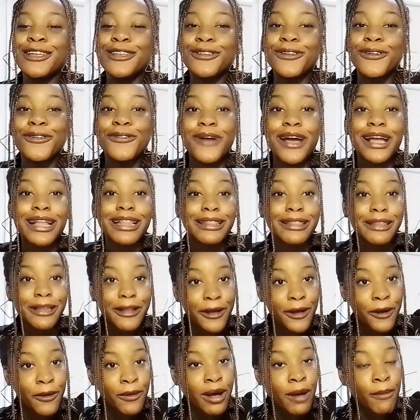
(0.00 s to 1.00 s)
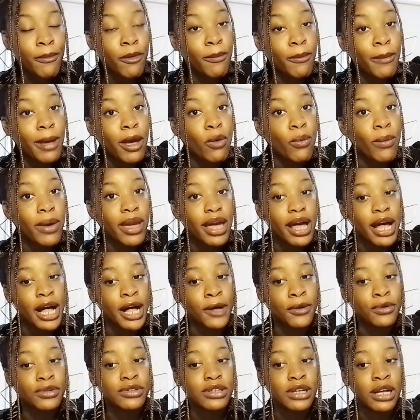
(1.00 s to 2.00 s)
So right now, I'm on my way
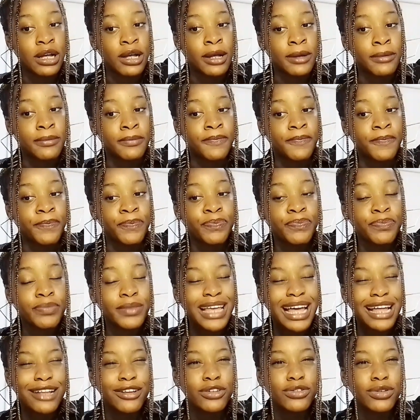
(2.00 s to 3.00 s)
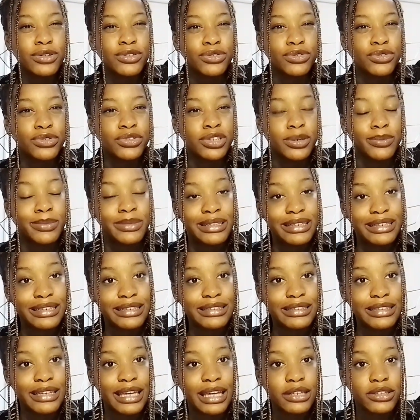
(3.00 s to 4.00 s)
out. Um, I just want to do some
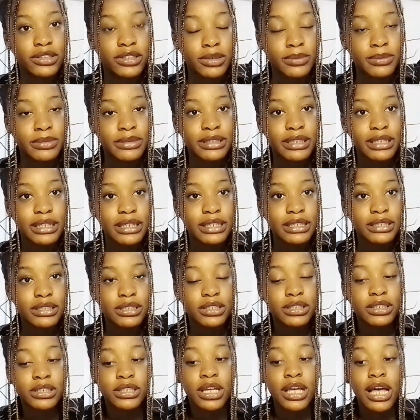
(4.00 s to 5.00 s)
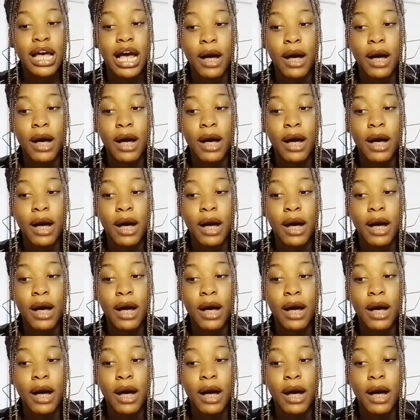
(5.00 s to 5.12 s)
things, get some things.